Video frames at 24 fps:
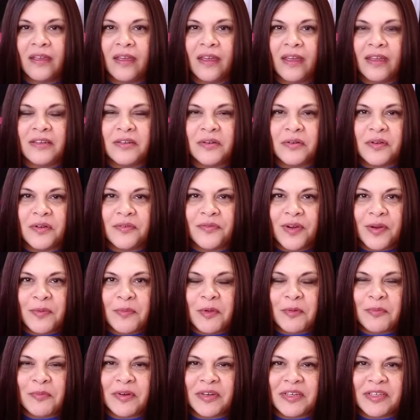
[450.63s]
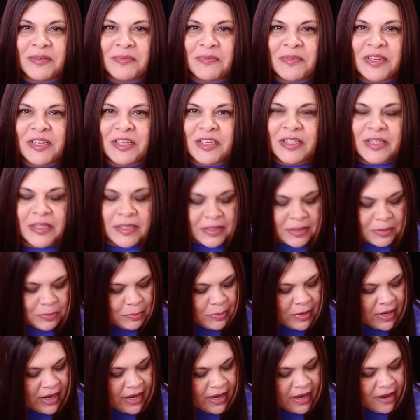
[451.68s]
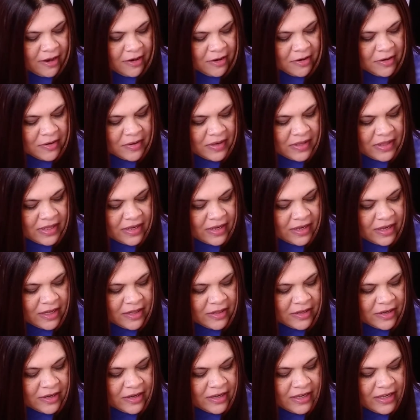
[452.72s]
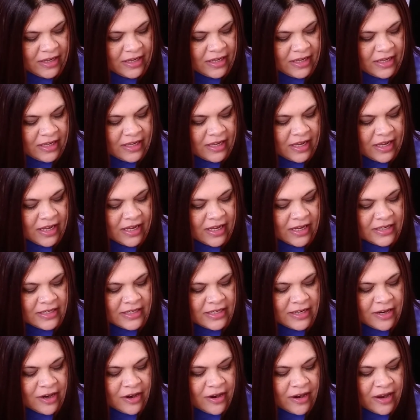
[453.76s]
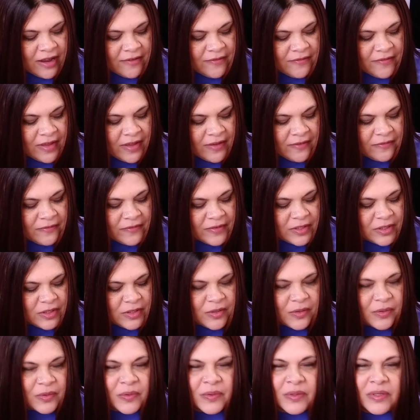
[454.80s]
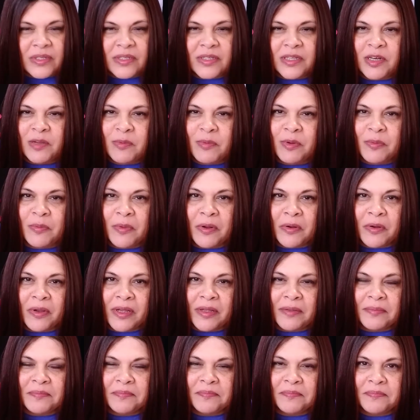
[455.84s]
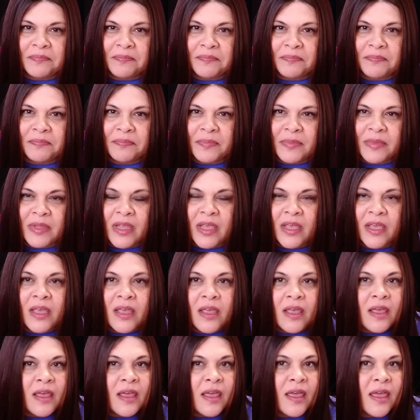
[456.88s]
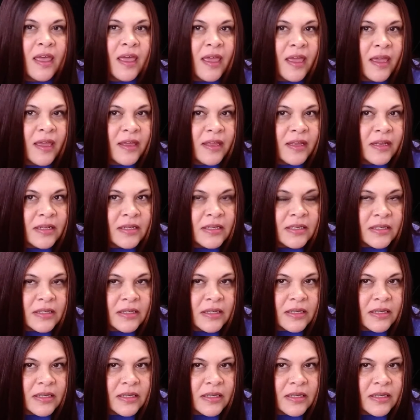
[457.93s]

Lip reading: I don't know if I remember to mention this, but I got her in the color DRFF 2 Cinnamon Mocha. And